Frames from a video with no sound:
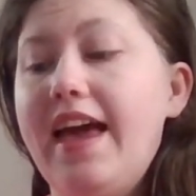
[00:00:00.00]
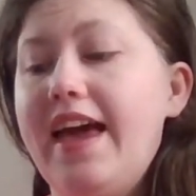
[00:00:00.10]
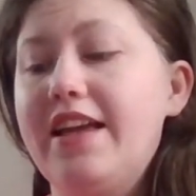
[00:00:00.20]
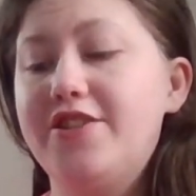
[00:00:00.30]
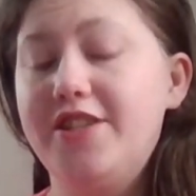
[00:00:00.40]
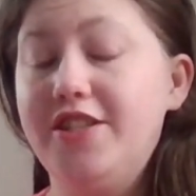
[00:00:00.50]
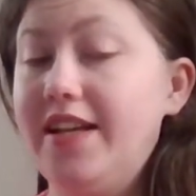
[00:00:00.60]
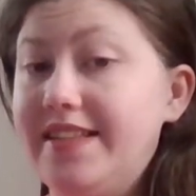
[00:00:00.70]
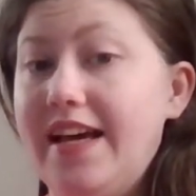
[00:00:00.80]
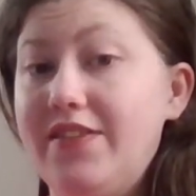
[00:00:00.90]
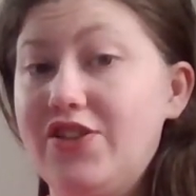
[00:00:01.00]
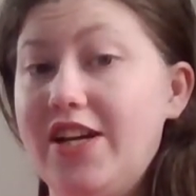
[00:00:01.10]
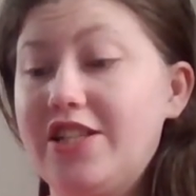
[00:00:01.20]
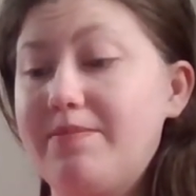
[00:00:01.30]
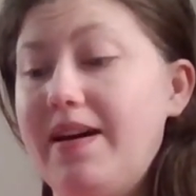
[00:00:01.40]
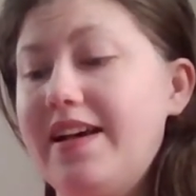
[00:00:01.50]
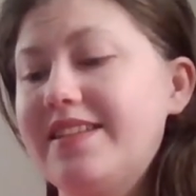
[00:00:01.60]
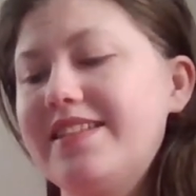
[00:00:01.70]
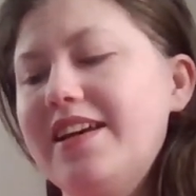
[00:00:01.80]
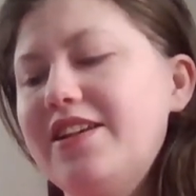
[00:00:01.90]
and she does have a tragic
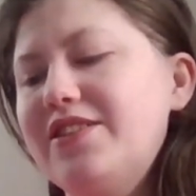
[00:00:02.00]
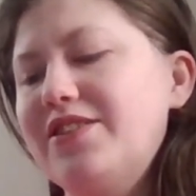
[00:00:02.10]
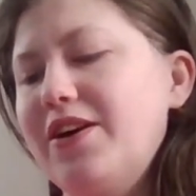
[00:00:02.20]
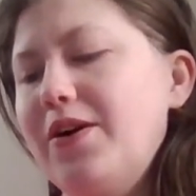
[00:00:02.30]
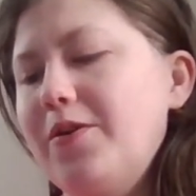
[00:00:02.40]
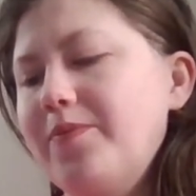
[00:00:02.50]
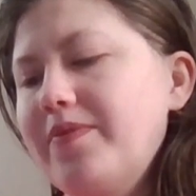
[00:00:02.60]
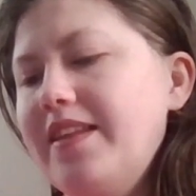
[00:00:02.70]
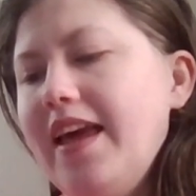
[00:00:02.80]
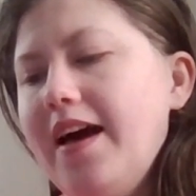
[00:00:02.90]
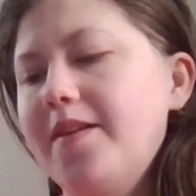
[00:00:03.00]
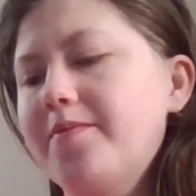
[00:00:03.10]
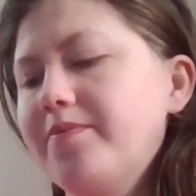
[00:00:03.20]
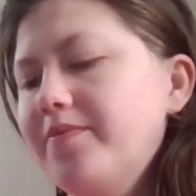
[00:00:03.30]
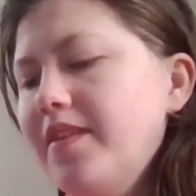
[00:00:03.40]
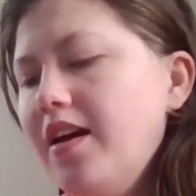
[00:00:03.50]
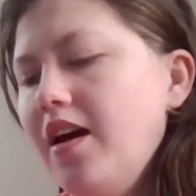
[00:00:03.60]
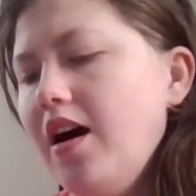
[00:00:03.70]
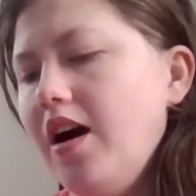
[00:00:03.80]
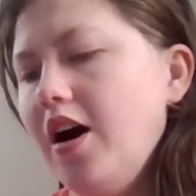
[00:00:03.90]
past. So yeah.
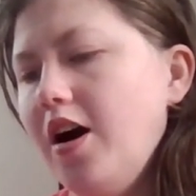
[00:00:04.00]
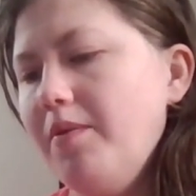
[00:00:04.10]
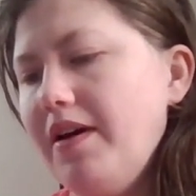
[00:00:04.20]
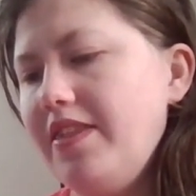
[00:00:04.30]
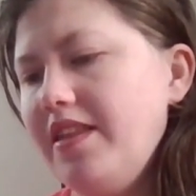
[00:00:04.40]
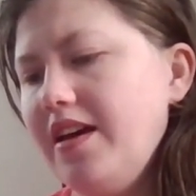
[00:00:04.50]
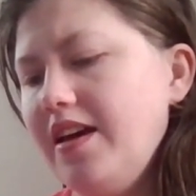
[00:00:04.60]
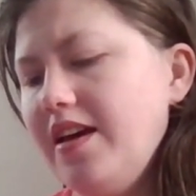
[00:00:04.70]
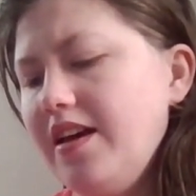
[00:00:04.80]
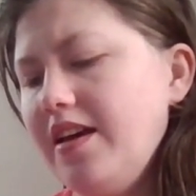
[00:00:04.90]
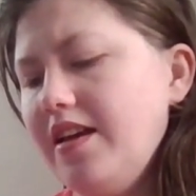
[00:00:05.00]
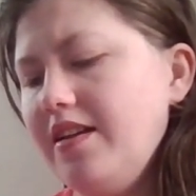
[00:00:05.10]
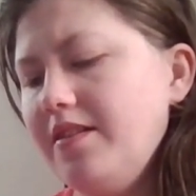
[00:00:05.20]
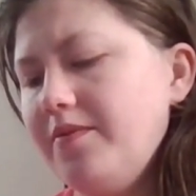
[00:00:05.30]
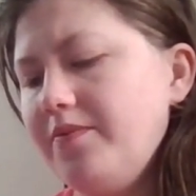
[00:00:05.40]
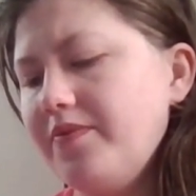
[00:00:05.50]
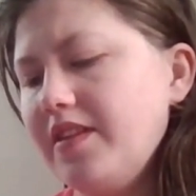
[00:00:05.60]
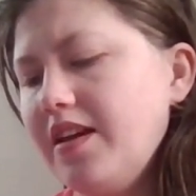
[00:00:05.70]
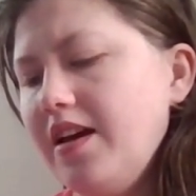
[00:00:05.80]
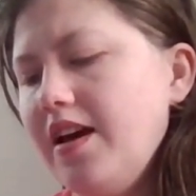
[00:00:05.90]
And then
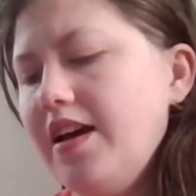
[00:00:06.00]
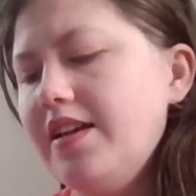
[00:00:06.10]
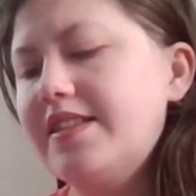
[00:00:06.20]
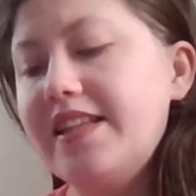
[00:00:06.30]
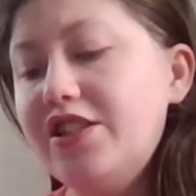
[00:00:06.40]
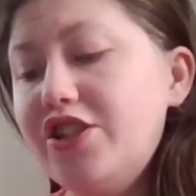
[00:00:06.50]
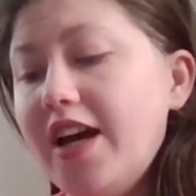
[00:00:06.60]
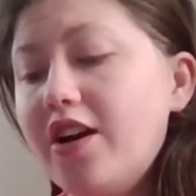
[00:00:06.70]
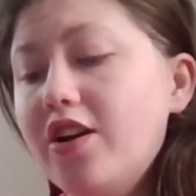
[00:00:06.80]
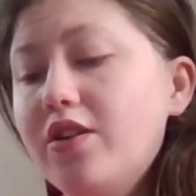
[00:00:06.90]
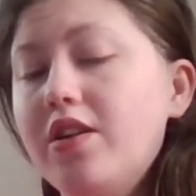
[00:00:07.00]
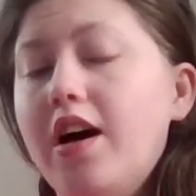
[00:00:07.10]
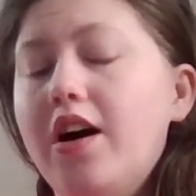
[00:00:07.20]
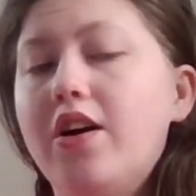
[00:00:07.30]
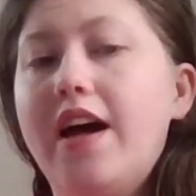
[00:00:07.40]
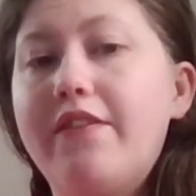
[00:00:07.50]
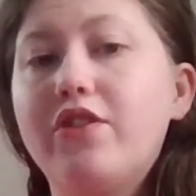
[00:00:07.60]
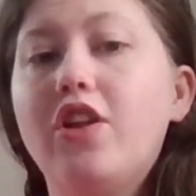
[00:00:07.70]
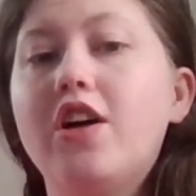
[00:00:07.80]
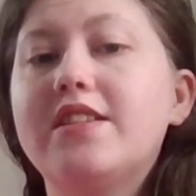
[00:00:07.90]
Skinjacker,
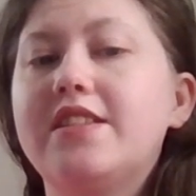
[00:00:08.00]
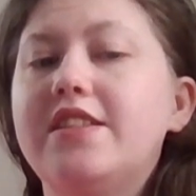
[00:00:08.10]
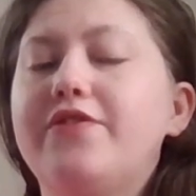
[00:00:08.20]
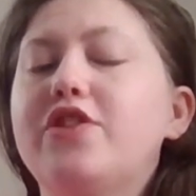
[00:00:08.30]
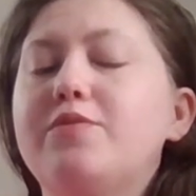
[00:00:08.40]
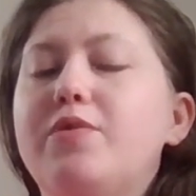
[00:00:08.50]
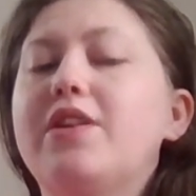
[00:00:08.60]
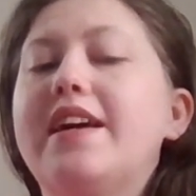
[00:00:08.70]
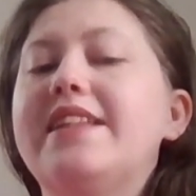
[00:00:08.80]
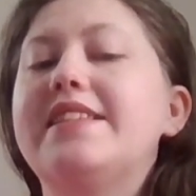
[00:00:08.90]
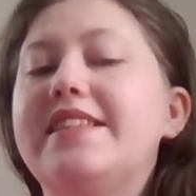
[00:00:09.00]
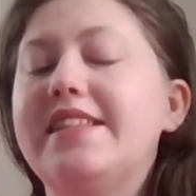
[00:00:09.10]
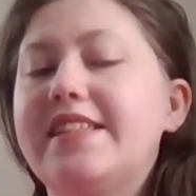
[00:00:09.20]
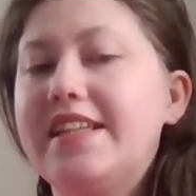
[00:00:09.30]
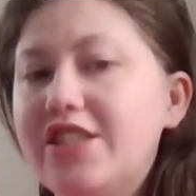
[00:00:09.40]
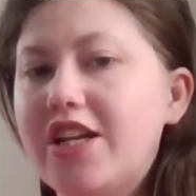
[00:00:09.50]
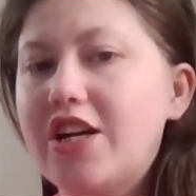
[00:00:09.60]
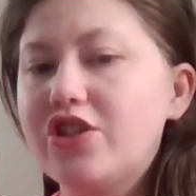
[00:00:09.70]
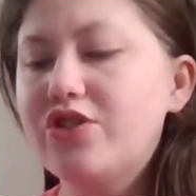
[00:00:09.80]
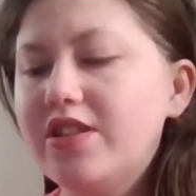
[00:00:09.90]
Everlost is the first book in the
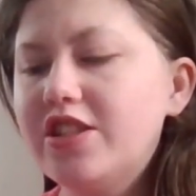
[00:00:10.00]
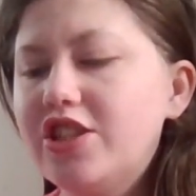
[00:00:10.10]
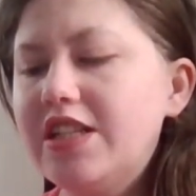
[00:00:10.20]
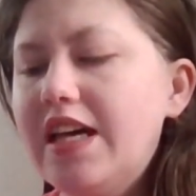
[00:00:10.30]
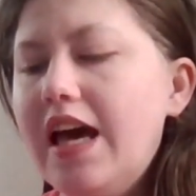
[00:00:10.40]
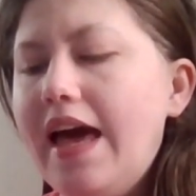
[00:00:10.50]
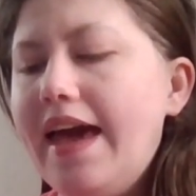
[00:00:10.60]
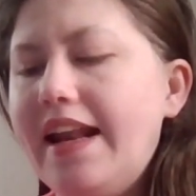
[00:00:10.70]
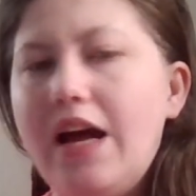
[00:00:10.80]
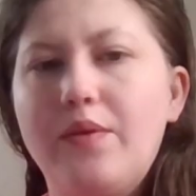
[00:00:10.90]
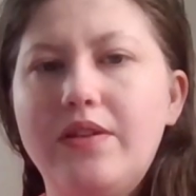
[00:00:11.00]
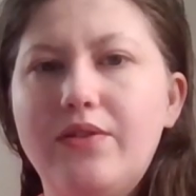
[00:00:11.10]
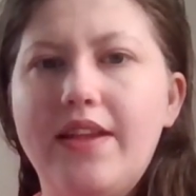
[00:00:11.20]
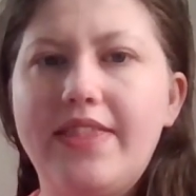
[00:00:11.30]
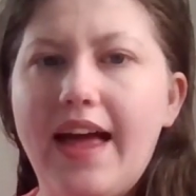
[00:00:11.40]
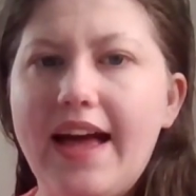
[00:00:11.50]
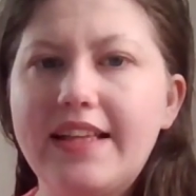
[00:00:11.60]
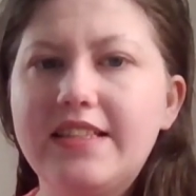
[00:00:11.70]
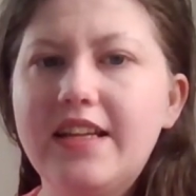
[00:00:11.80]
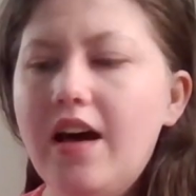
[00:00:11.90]
Skinjacker trilogy, and I reread
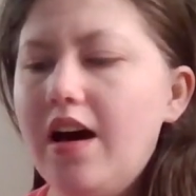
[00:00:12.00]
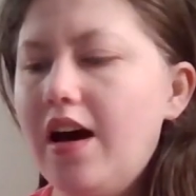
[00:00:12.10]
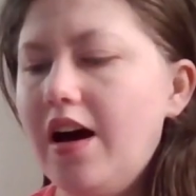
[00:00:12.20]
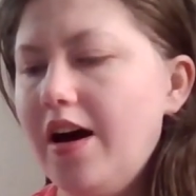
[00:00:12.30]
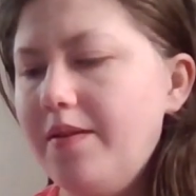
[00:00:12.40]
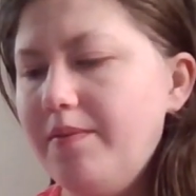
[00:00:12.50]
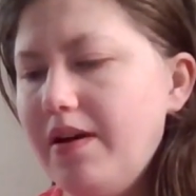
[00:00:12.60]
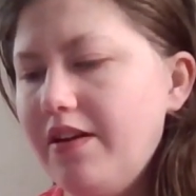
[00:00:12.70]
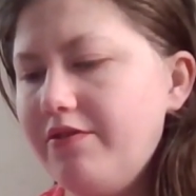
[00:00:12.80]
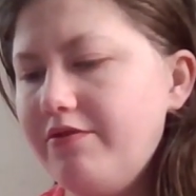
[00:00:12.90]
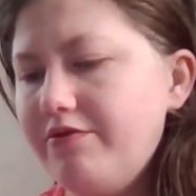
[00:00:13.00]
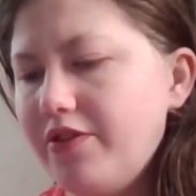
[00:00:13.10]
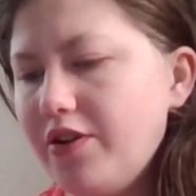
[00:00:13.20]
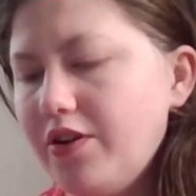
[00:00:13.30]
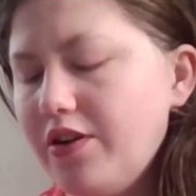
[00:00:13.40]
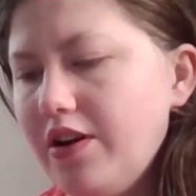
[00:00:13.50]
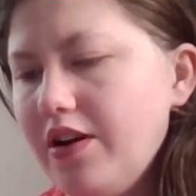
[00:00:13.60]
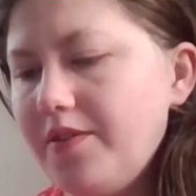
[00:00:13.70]
that. For